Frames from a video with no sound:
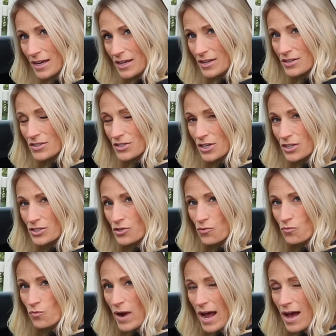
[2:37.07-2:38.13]
You start to
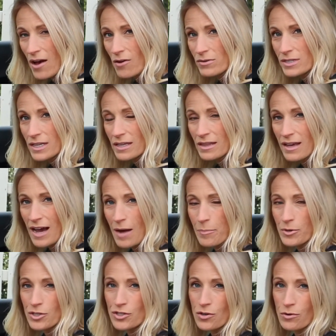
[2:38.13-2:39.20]
round in the
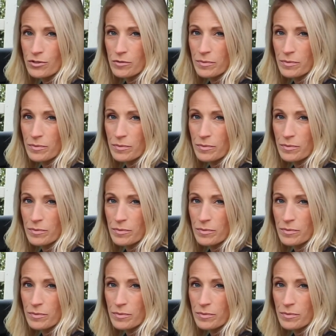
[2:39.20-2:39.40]
upper shoulder